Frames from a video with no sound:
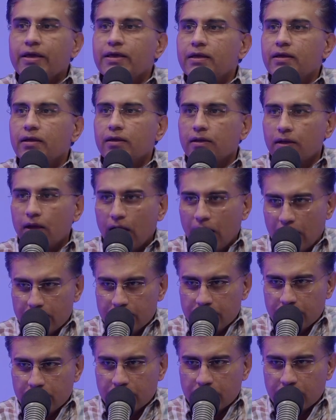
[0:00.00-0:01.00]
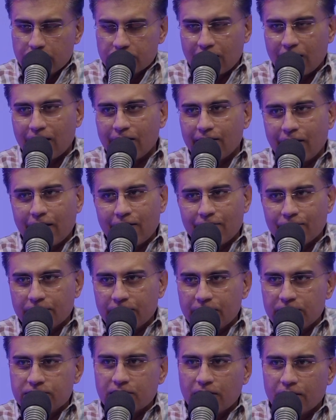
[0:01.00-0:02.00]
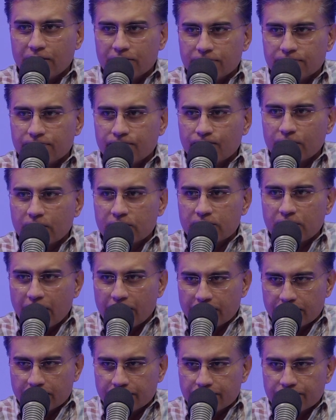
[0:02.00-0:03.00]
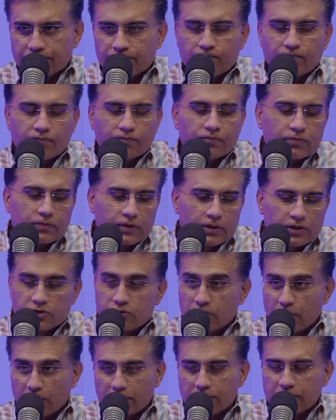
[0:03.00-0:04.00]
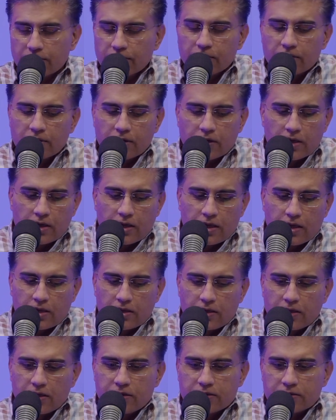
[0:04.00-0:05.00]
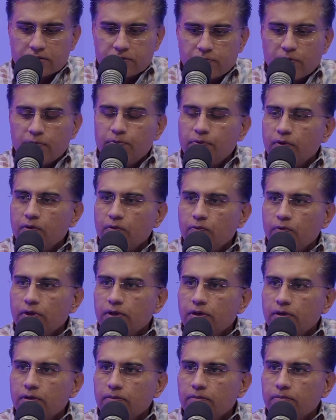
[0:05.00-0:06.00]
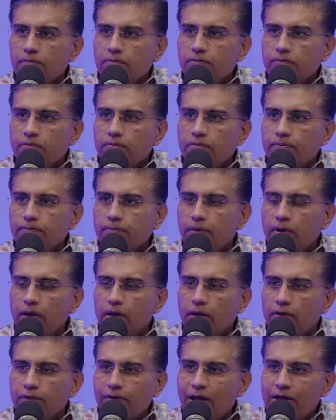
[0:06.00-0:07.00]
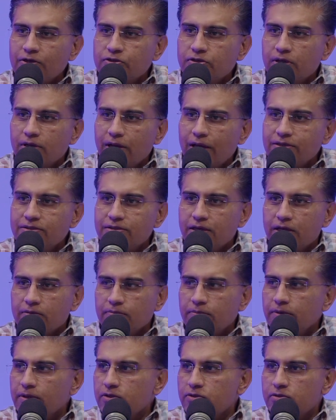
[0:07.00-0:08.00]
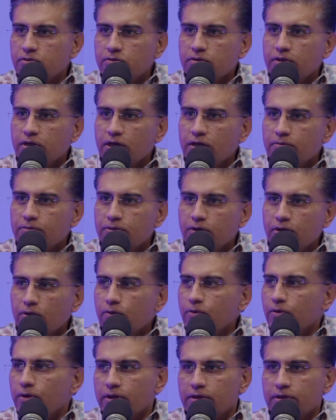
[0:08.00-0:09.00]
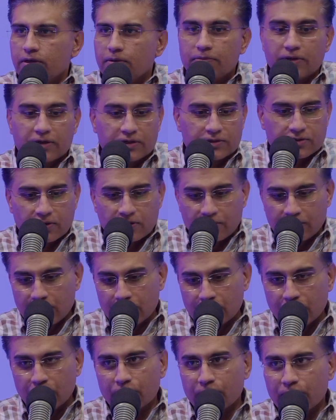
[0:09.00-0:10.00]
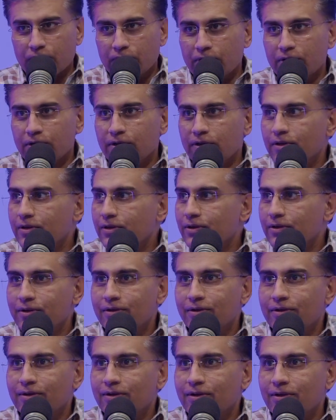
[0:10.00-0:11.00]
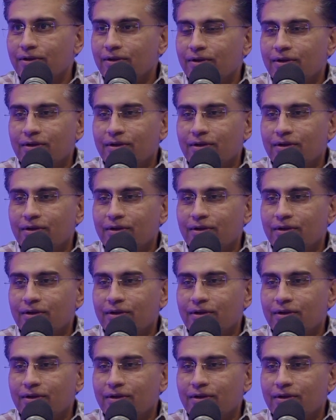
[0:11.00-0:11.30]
get a lot because I, I have a Nissan Titan mm-hmm. truck is people will uh, flash the lights at me to get them to lower it. I'm like, it's already lowered. It's on the low beams already,